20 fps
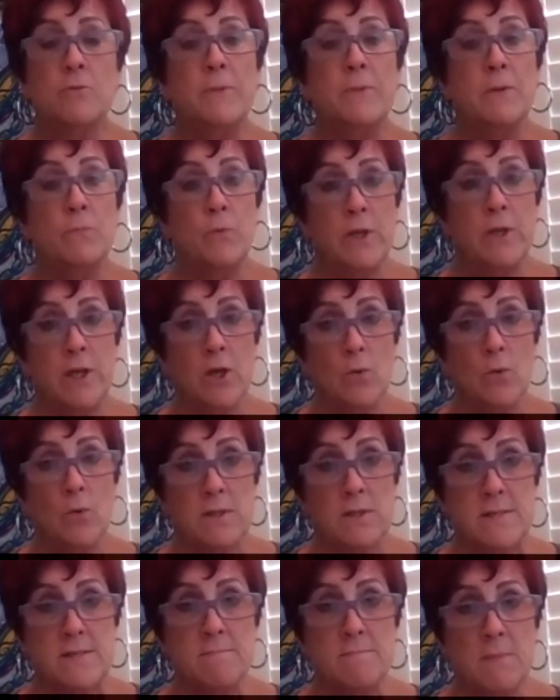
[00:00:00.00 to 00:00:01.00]
and we go
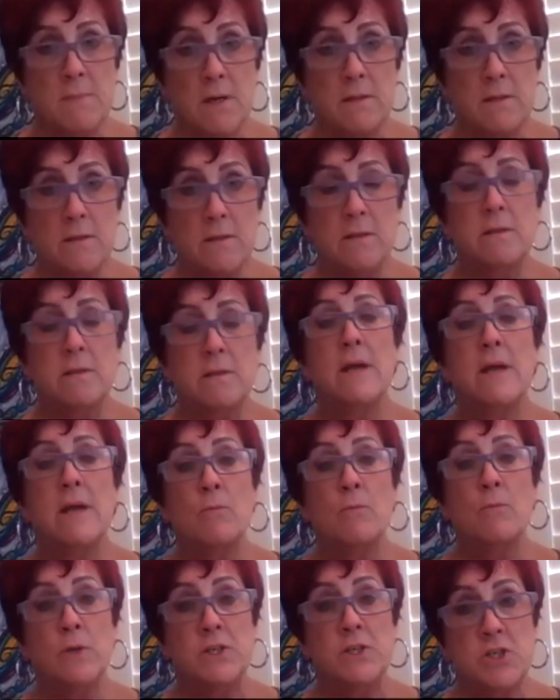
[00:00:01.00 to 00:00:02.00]
once a month and
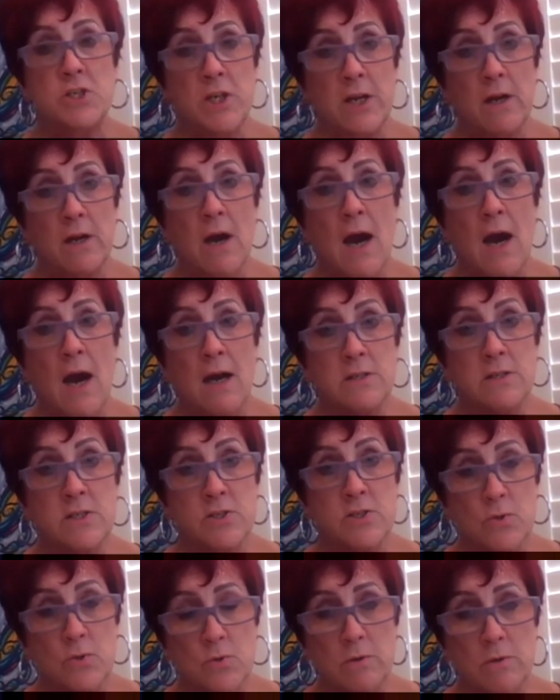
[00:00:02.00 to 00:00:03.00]
we share our
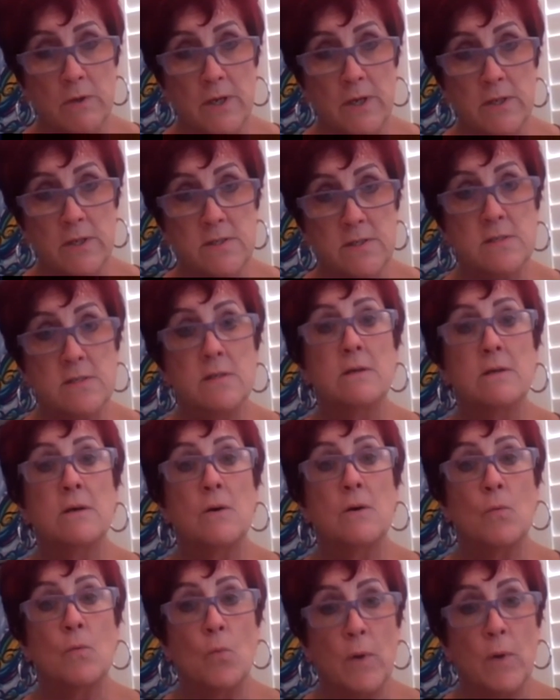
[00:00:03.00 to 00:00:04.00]
stories
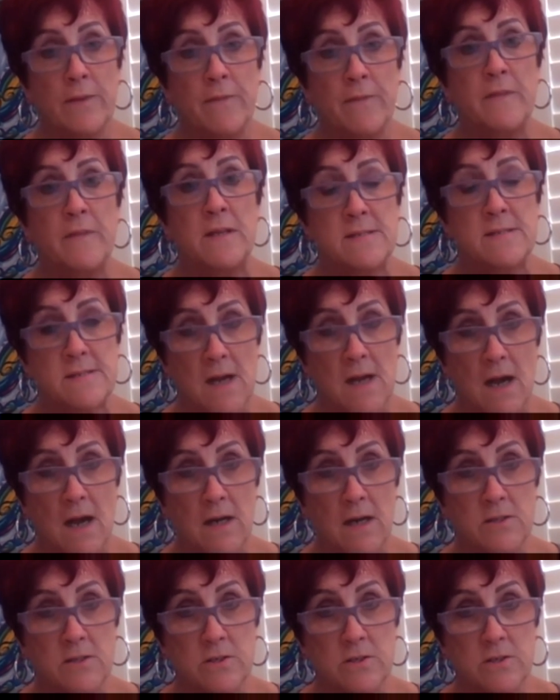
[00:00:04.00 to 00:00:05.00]
with these
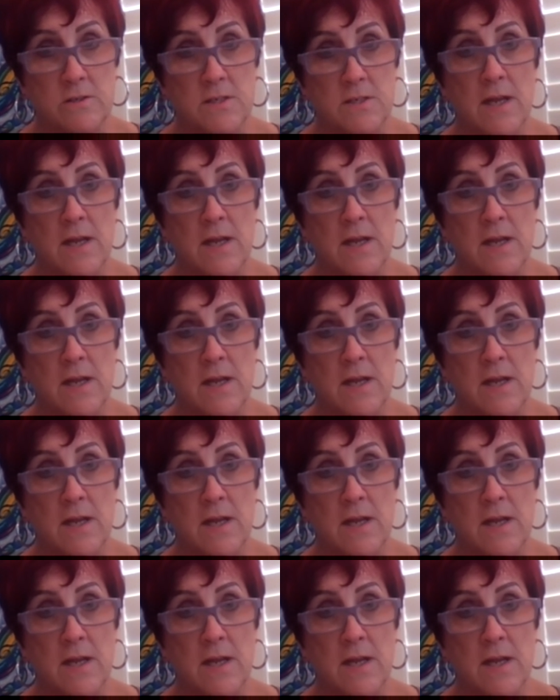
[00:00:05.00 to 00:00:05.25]
doctors,